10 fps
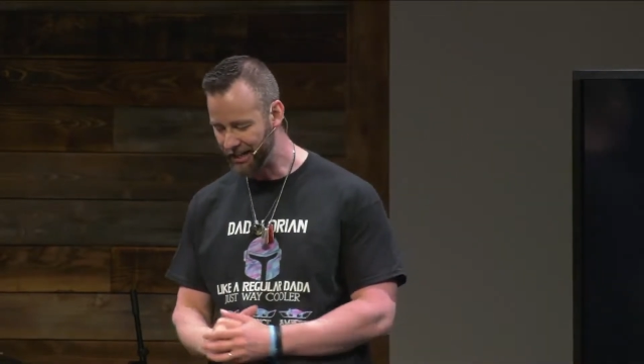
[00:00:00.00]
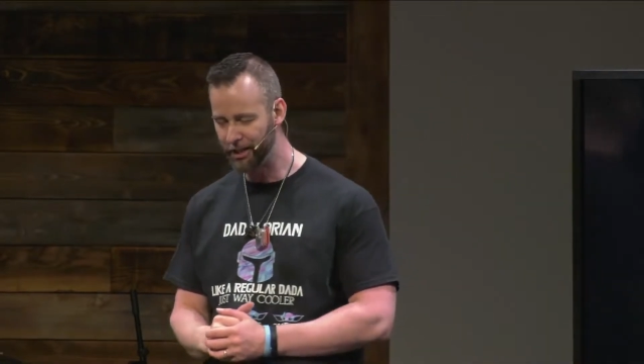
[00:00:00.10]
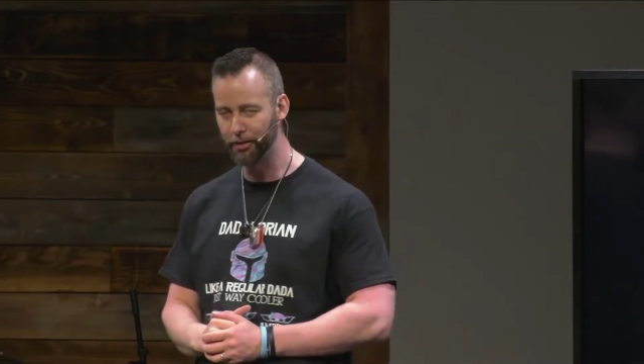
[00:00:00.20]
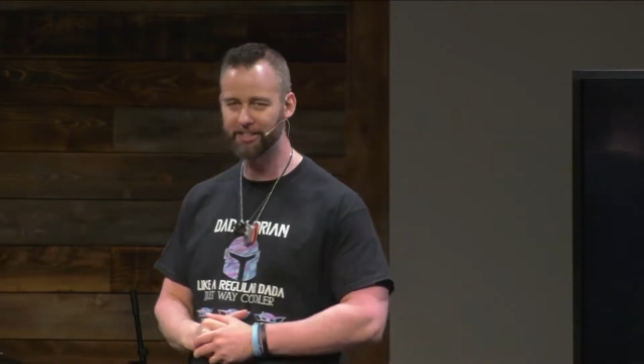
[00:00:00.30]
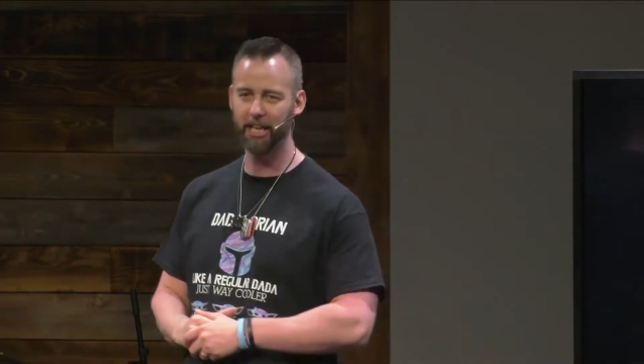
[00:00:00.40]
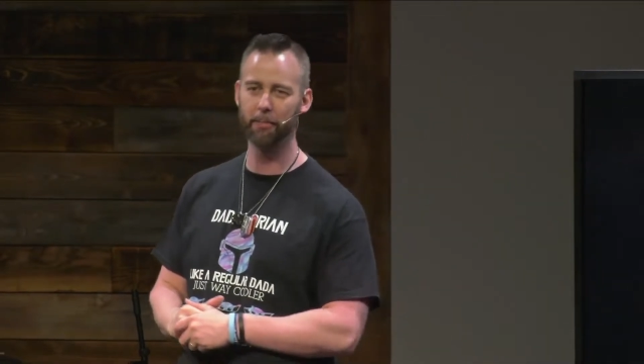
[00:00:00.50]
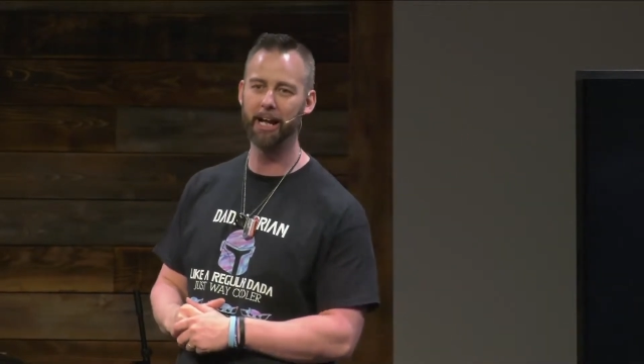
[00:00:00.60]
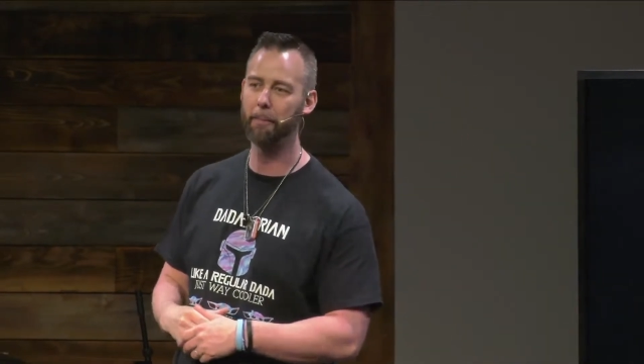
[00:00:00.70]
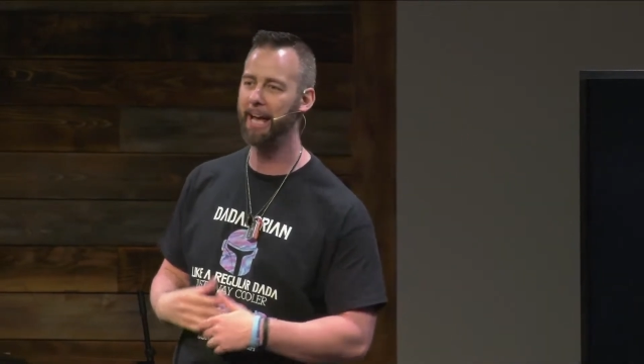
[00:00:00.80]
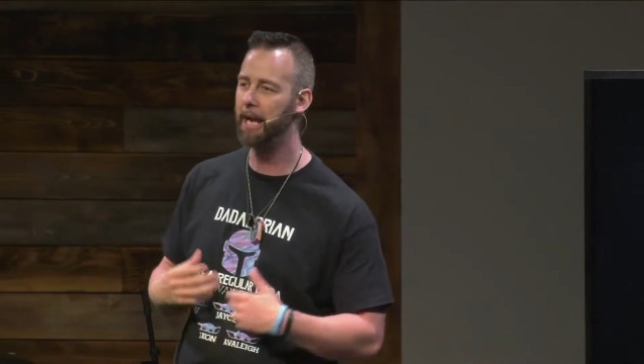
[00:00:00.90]
knew it was coming
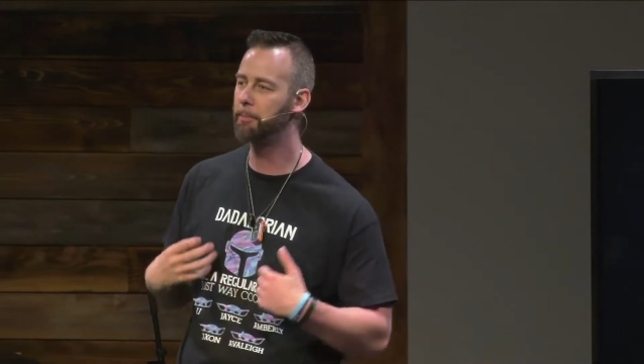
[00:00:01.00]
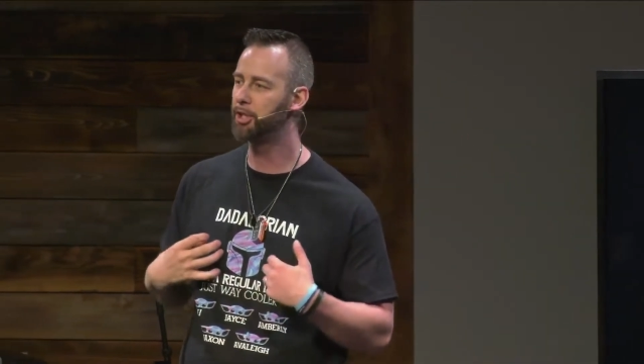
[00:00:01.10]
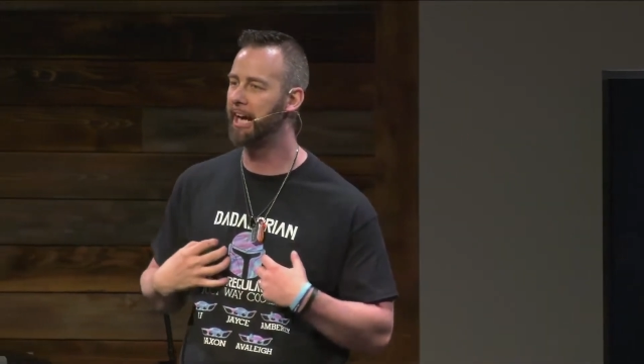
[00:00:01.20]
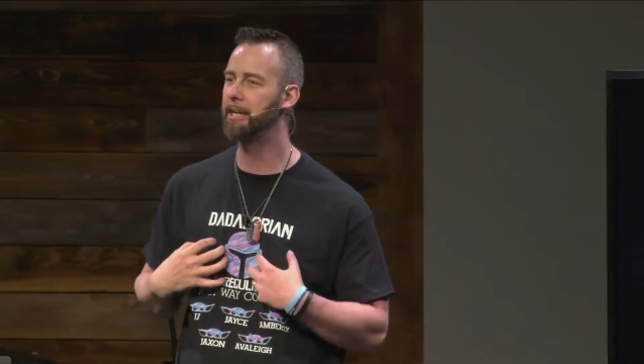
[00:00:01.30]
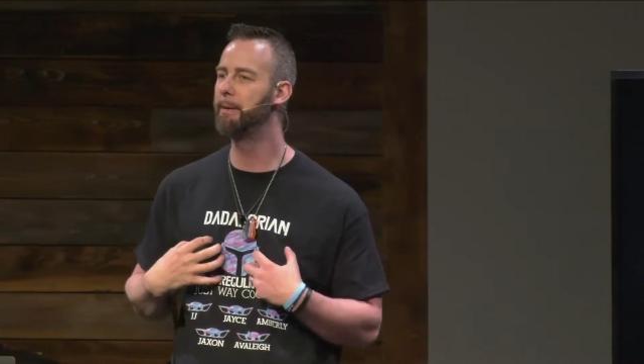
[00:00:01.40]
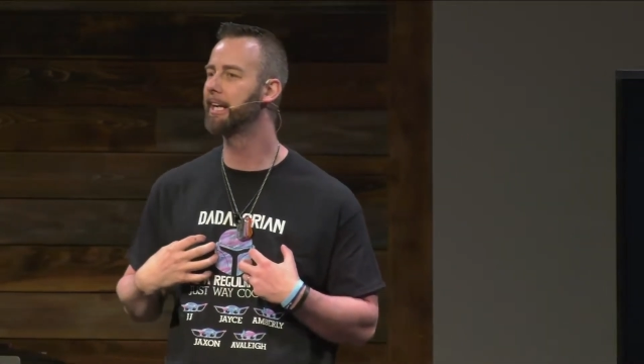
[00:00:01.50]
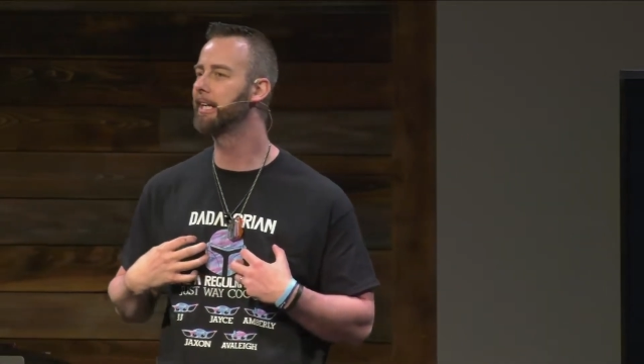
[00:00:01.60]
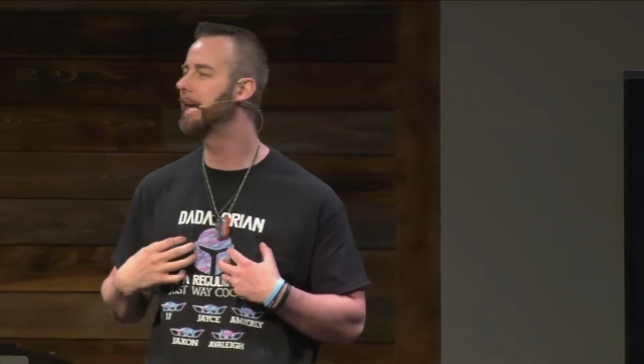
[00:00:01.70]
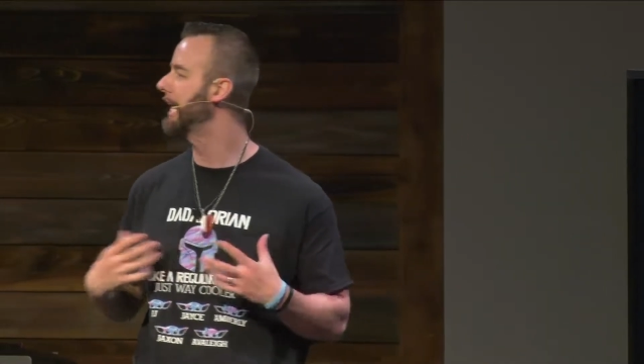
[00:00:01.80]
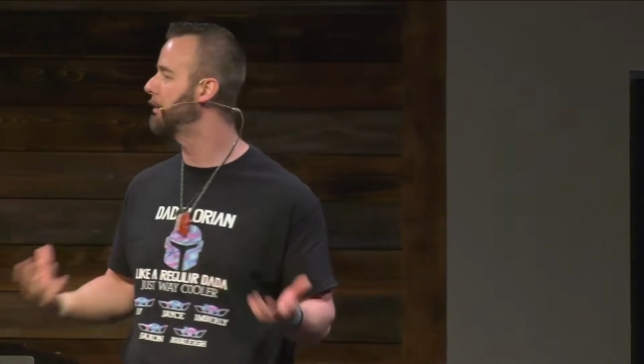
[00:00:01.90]
up, and I'm trying to be a good dad.